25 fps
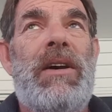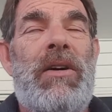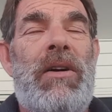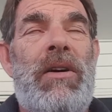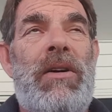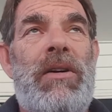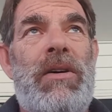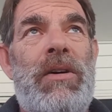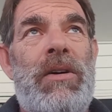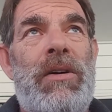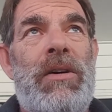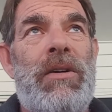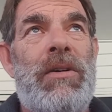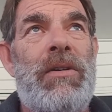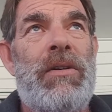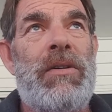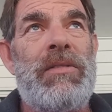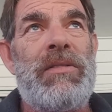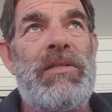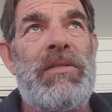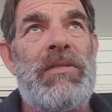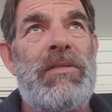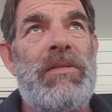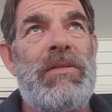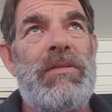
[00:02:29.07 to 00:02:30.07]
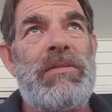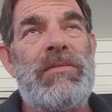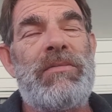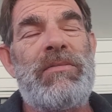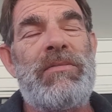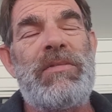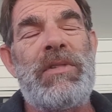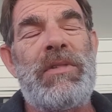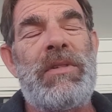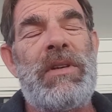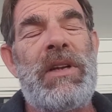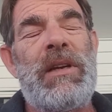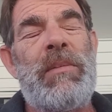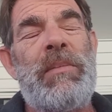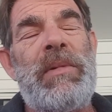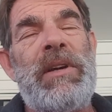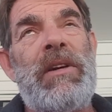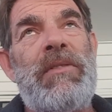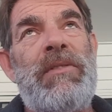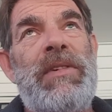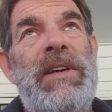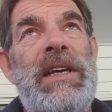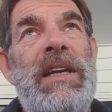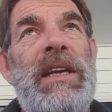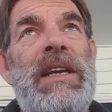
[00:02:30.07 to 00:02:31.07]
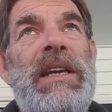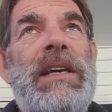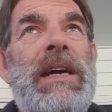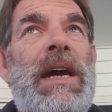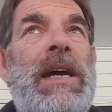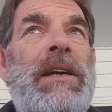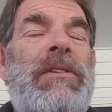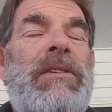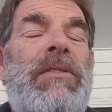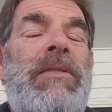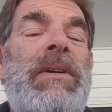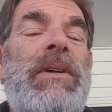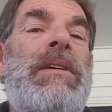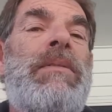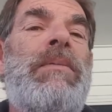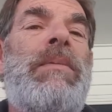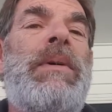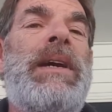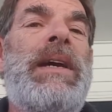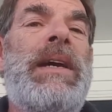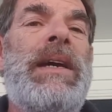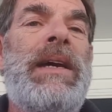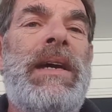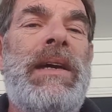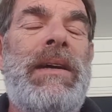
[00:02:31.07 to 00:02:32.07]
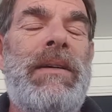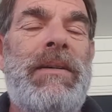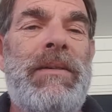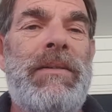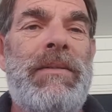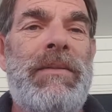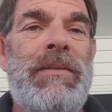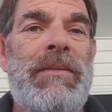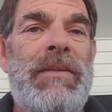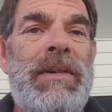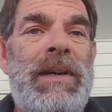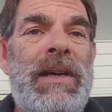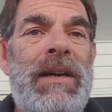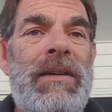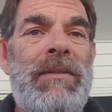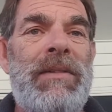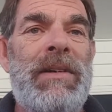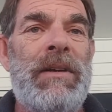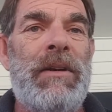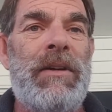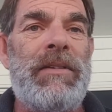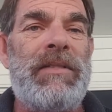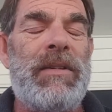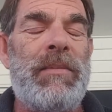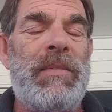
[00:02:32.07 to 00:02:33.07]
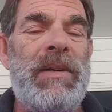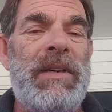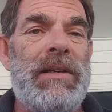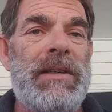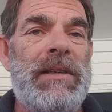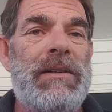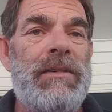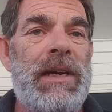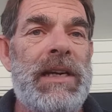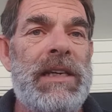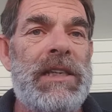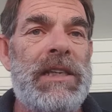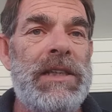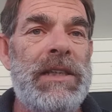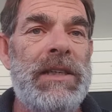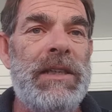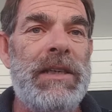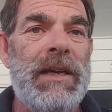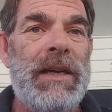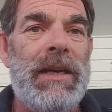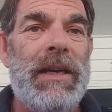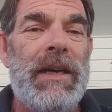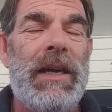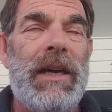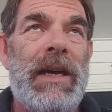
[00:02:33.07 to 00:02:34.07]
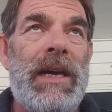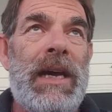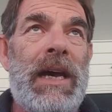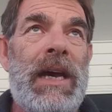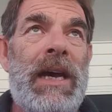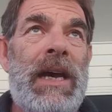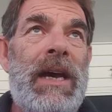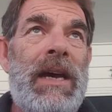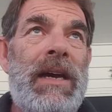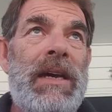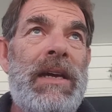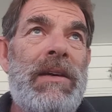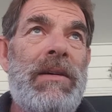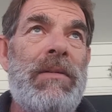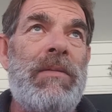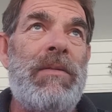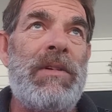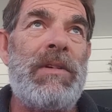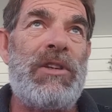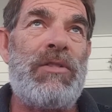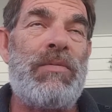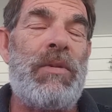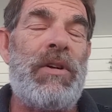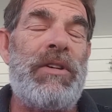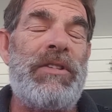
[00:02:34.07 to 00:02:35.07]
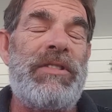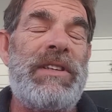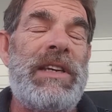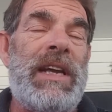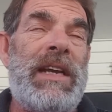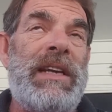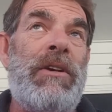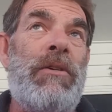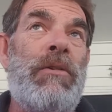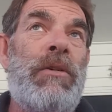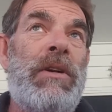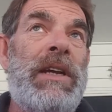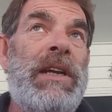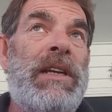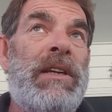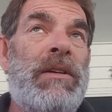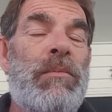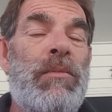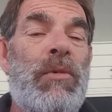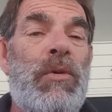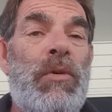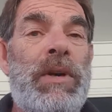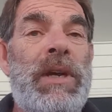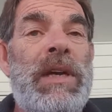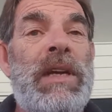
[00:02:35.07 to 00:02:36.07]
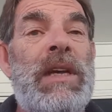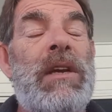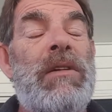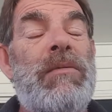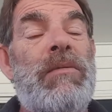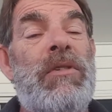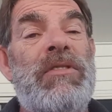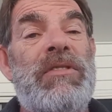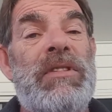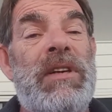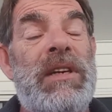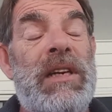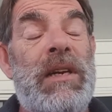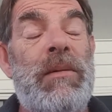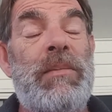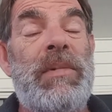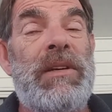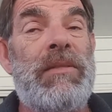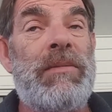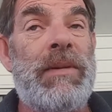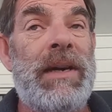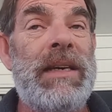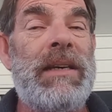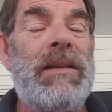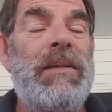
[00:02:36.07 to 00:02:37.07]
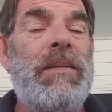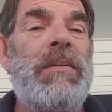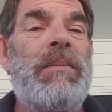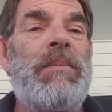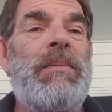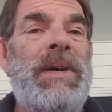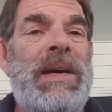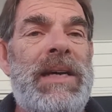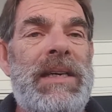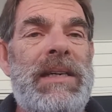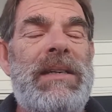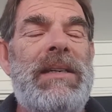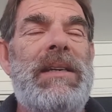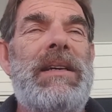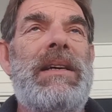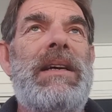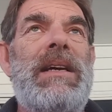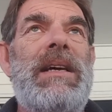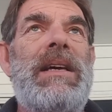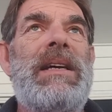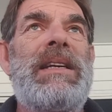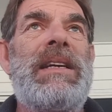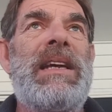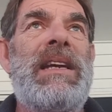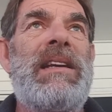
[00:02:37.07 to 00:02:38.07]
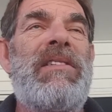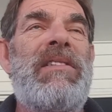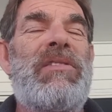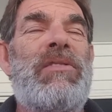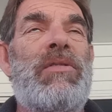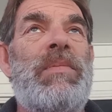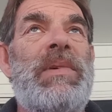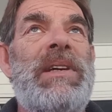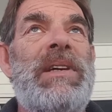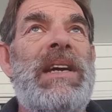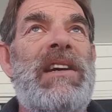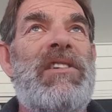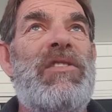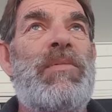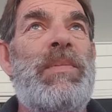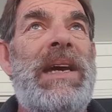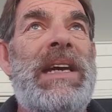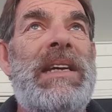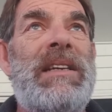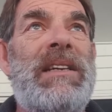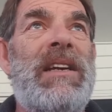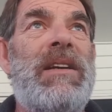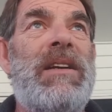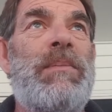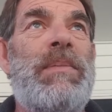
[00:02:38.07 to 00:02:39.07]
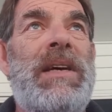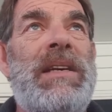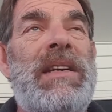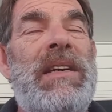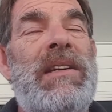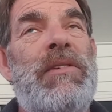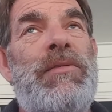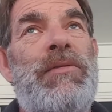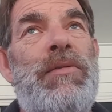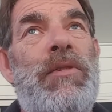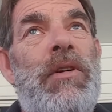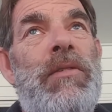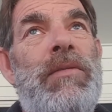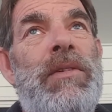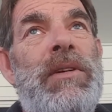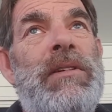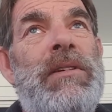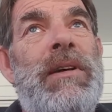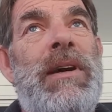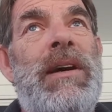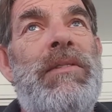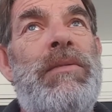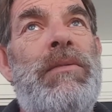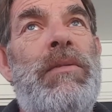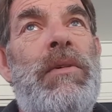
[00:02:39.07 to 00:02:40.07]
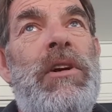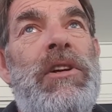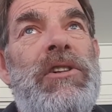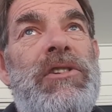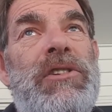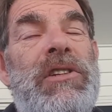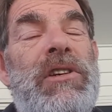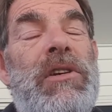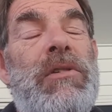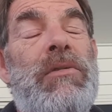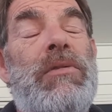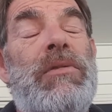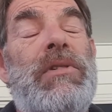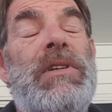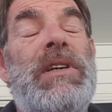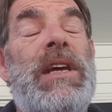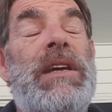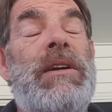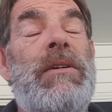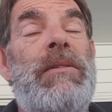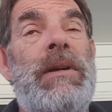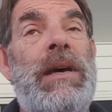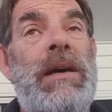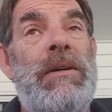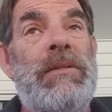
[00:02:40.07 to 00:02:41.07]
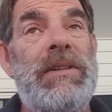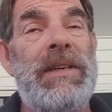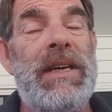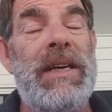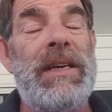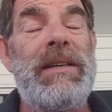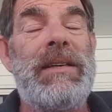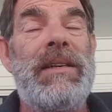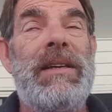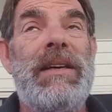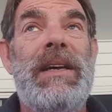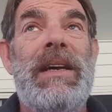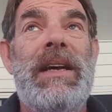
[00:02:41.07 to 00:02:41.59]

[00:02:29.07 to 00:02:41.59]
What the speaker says: on a little bit of a hilly country where we lost a bit of traction, which was done early in the morning, and it was a little bit wet, but that is to be expected. But in a four-wheel drive version you could get around that.